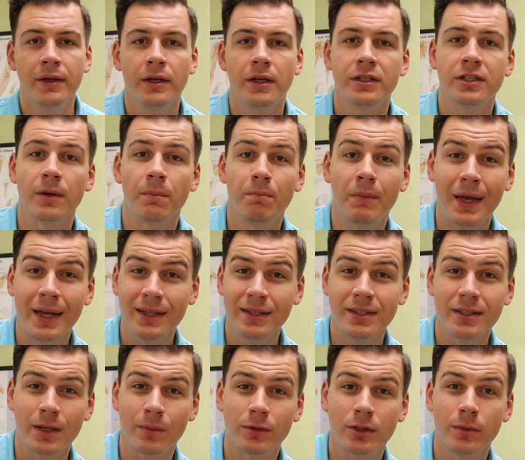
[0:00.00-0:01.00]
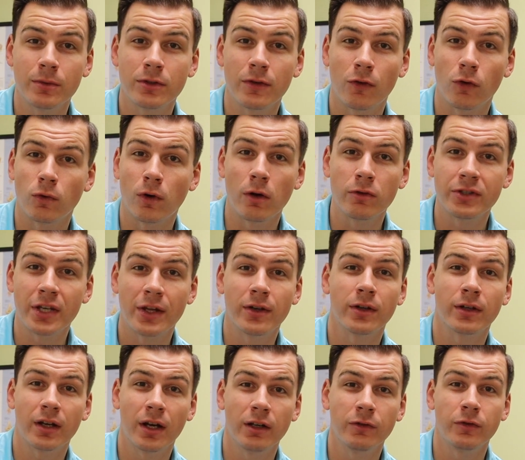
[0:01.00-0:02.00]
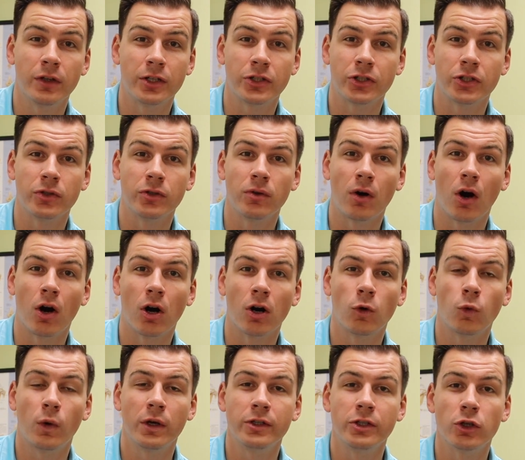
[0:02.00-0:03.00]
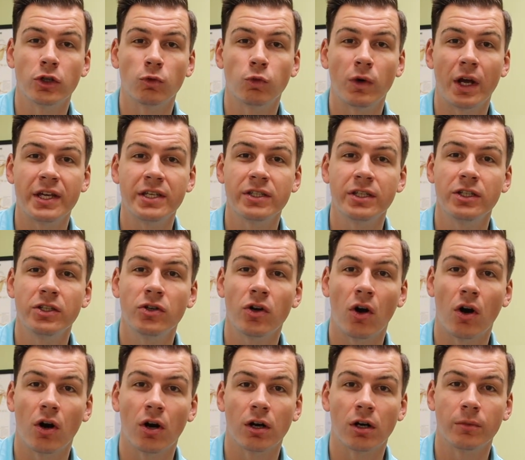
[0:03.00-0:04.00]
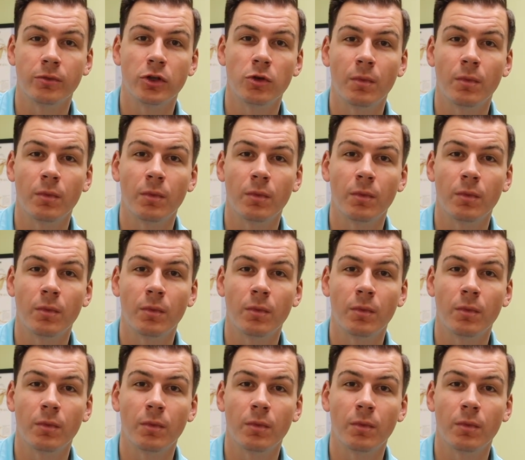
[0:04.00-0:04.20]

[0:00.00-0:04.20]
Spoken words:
Some main symptoms of a rotator cuff issue are when you're raising your arm,